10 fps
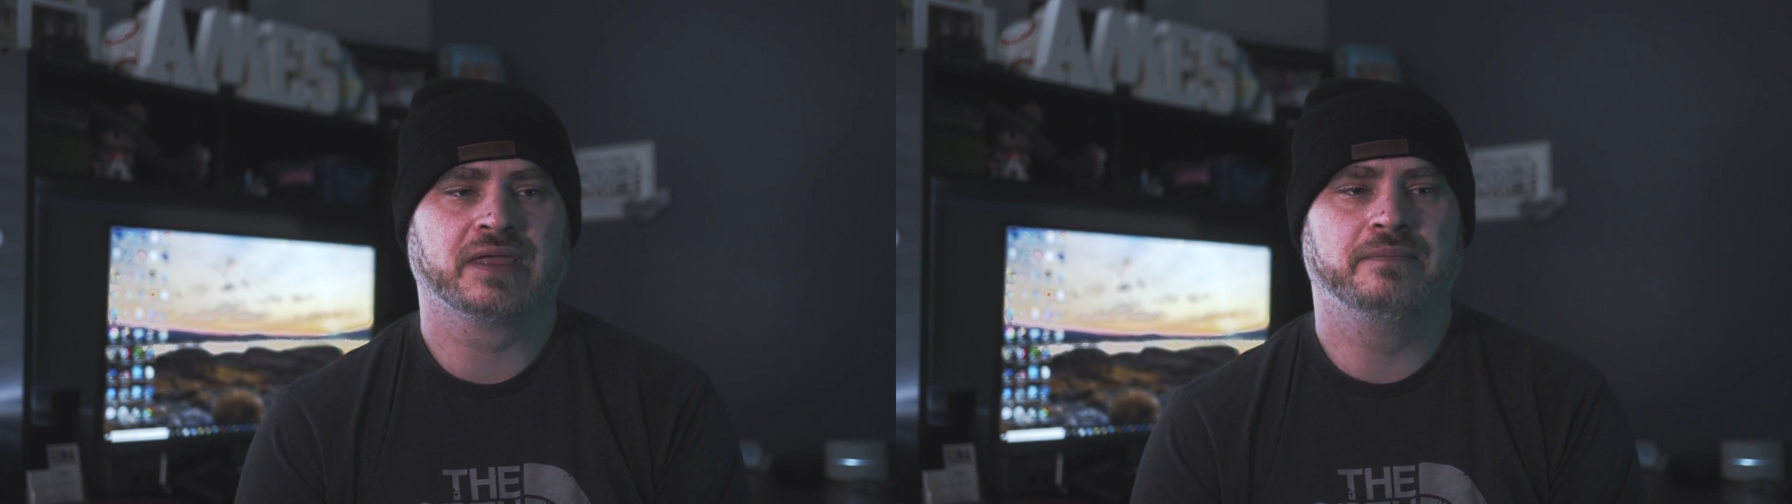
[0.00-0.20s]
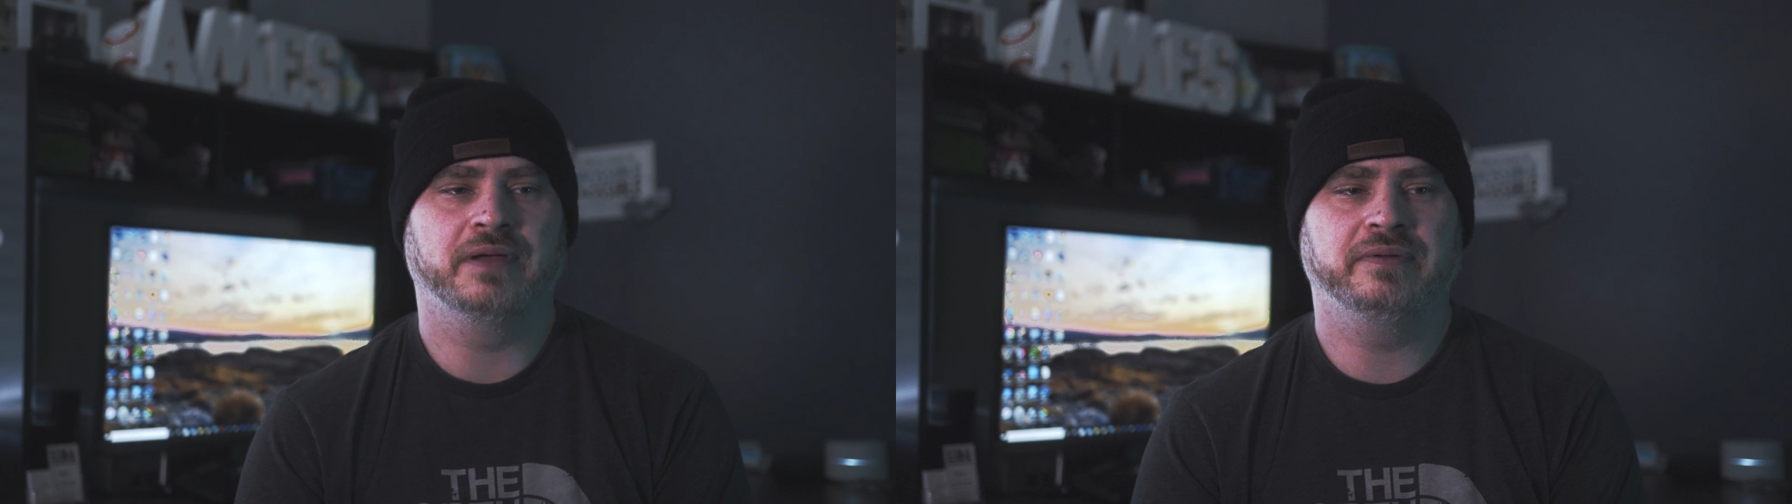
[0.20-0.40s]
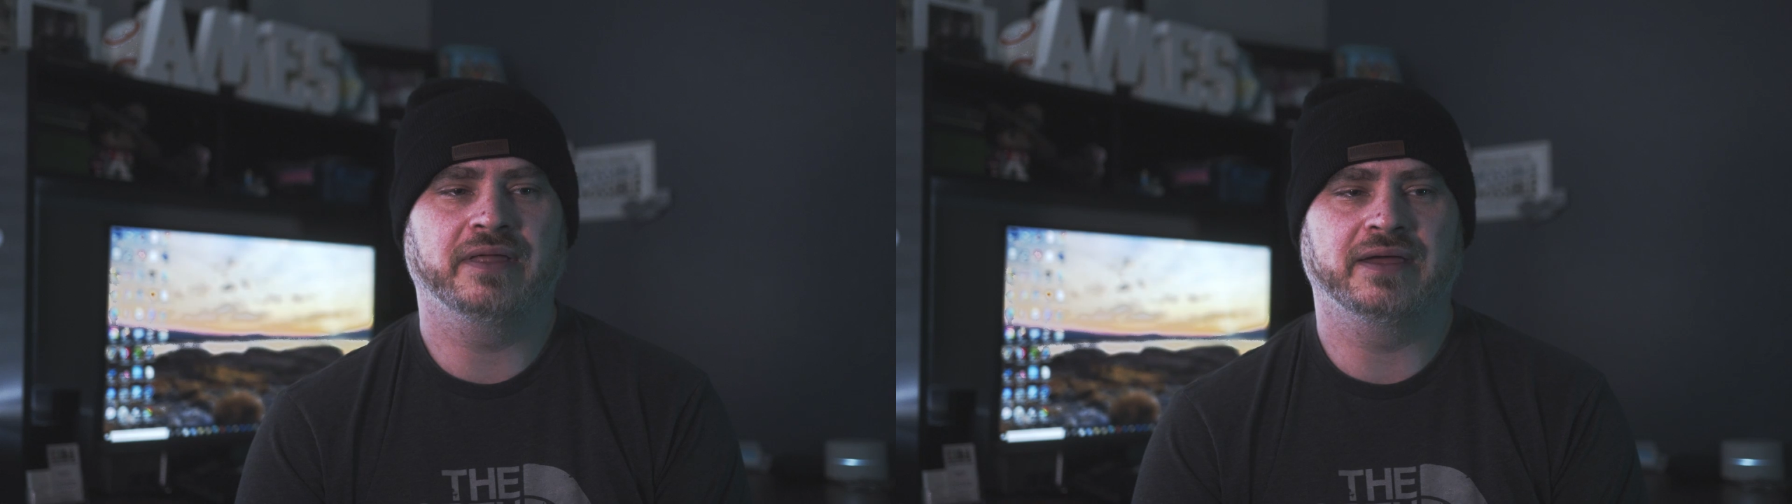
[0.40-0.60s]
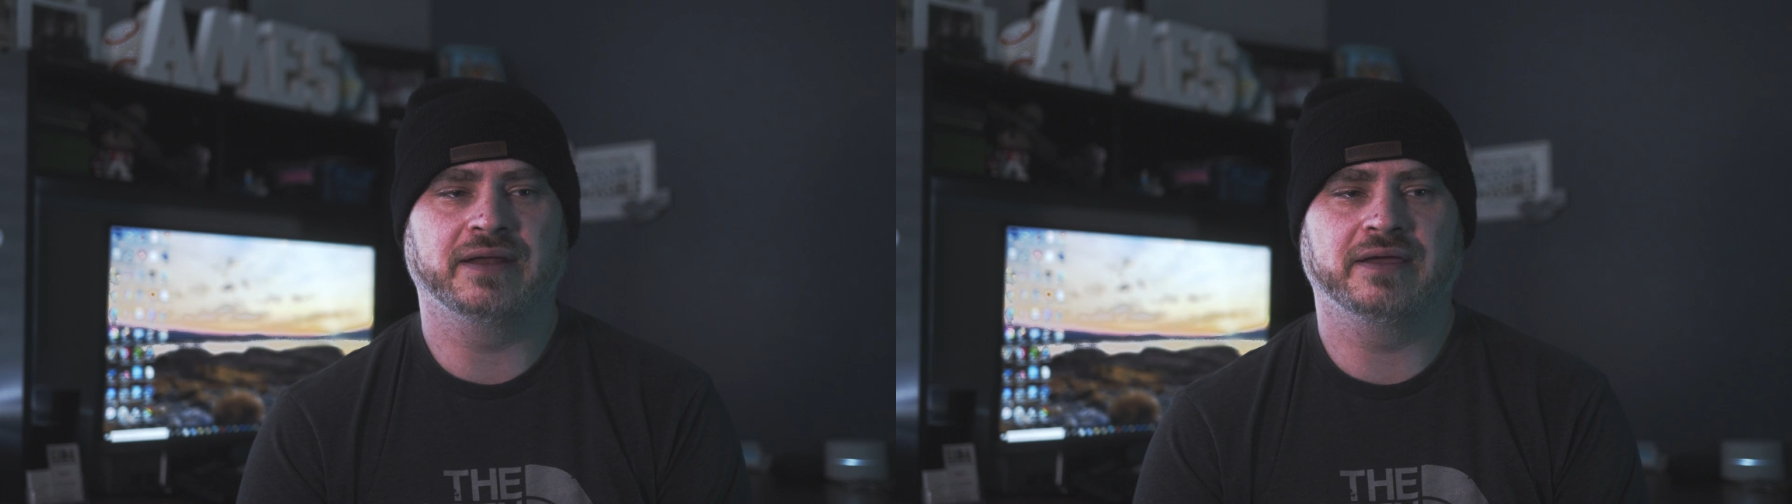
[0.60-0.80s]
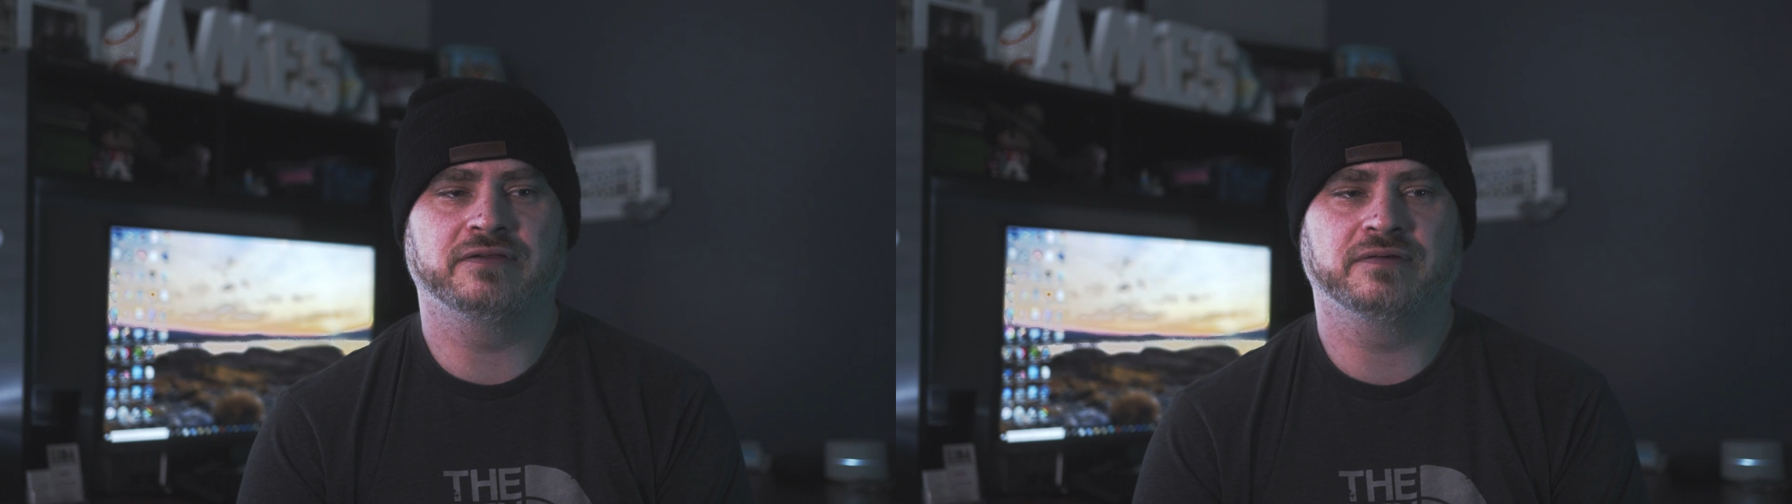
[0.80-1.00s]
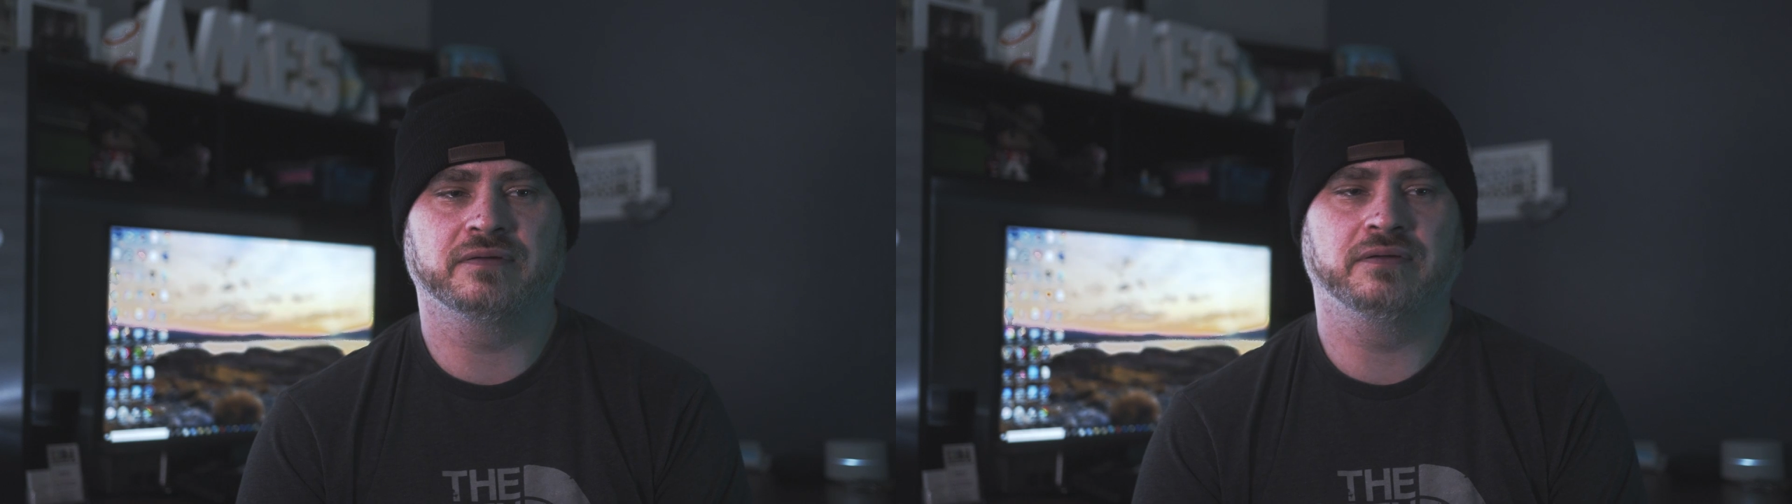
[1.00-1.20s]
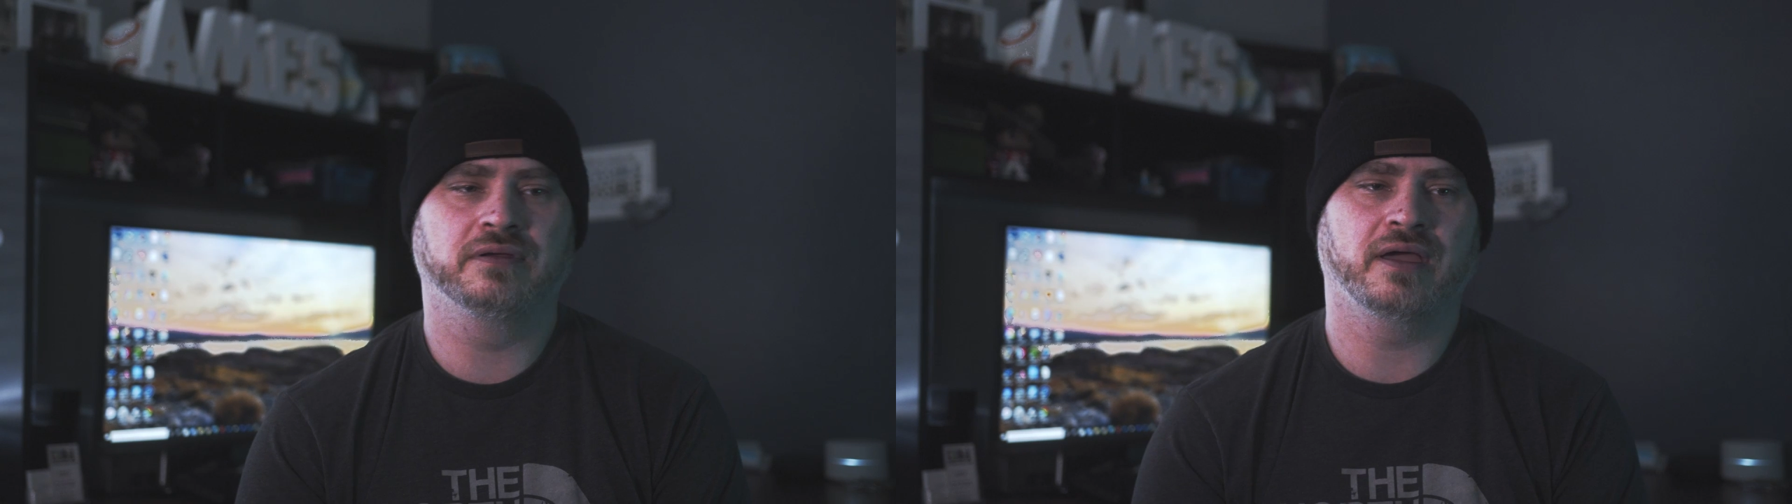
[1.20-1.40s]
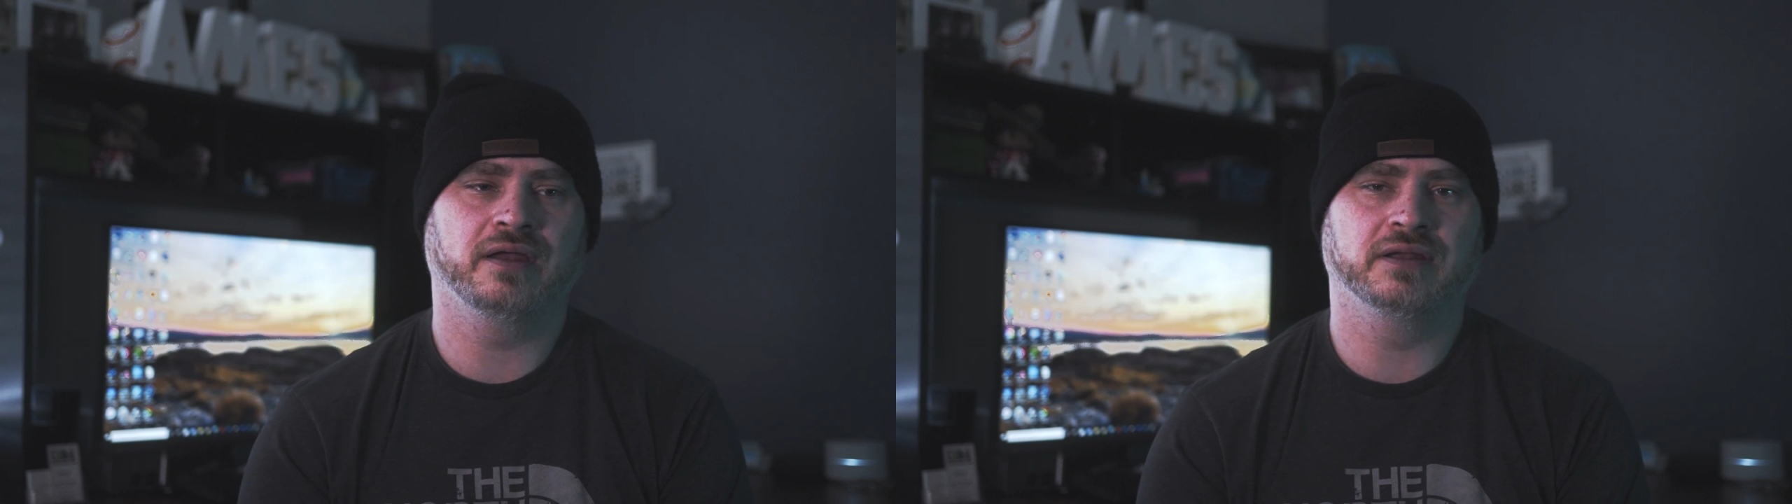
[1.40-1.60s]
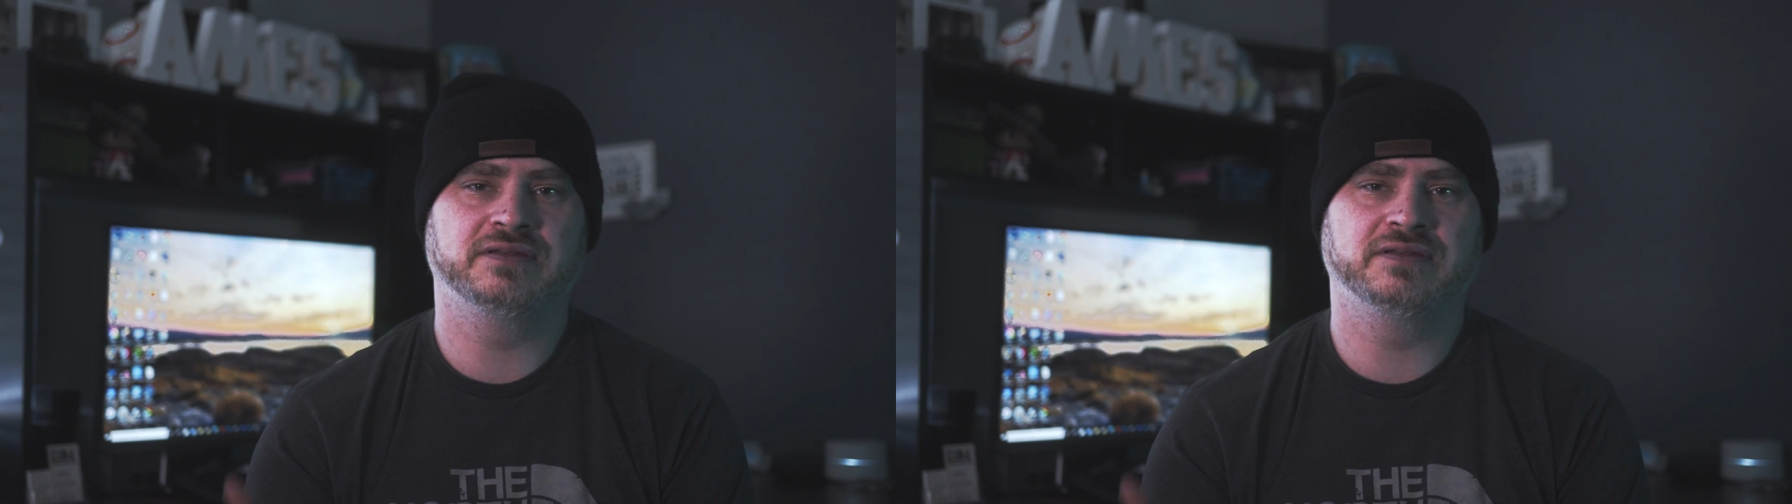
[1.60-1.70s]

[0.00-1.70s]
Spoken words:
maybe that nice kind of